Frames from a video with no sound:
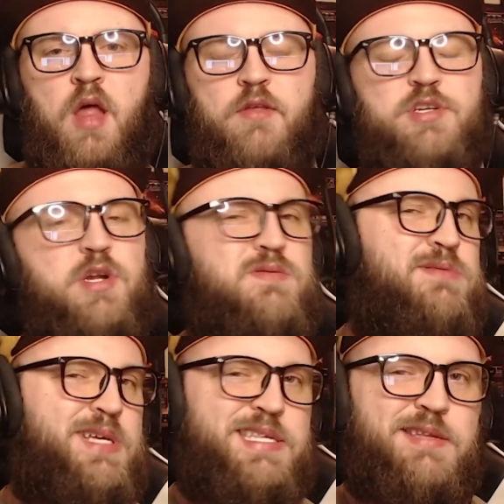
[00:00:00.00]
There's no
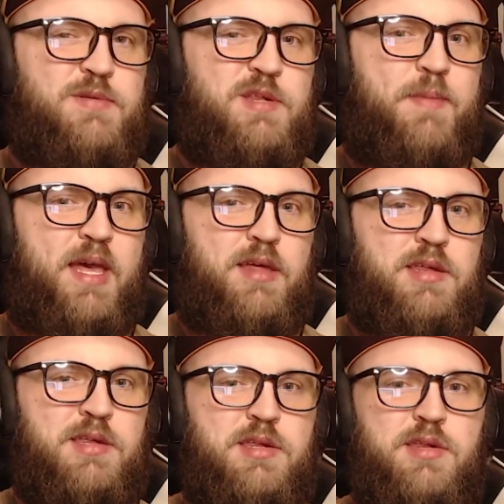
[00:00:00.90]
list of
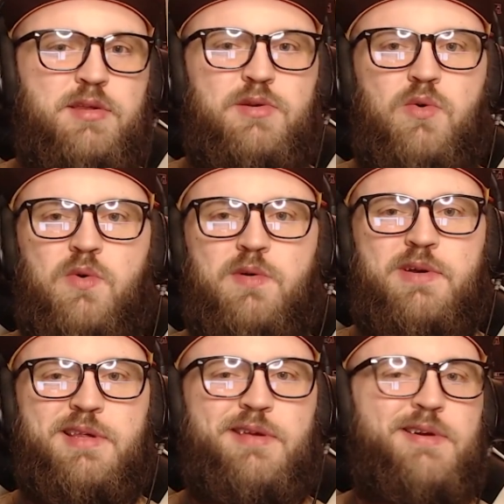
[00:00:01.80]
spells, nor
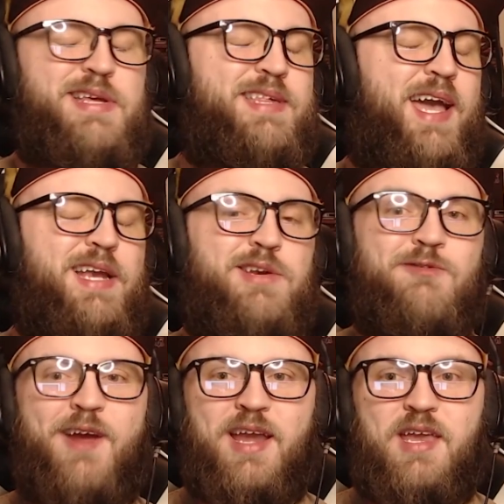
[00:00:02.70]
is there an exact
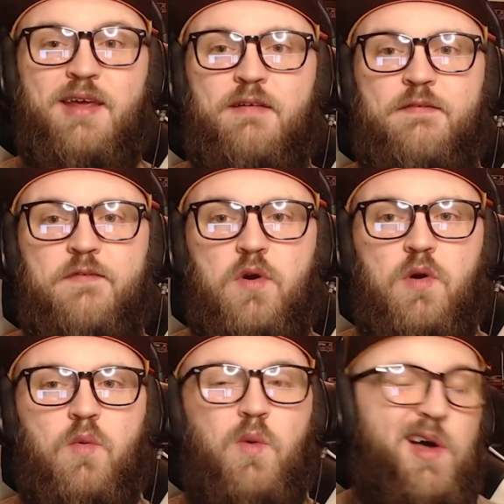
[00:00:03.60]
directive
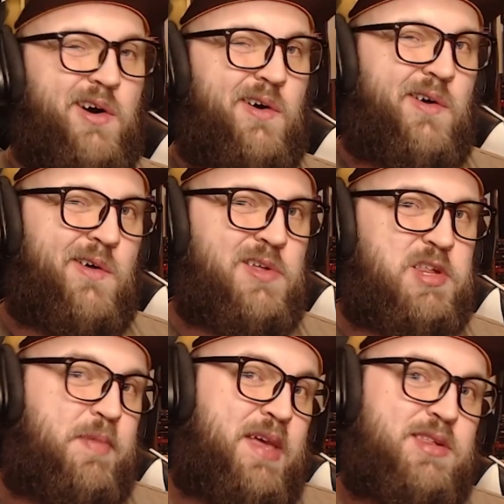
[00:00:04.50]
for what all
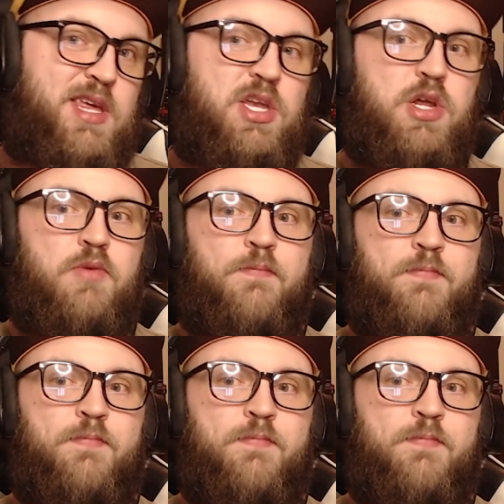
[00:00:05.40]
spells can do.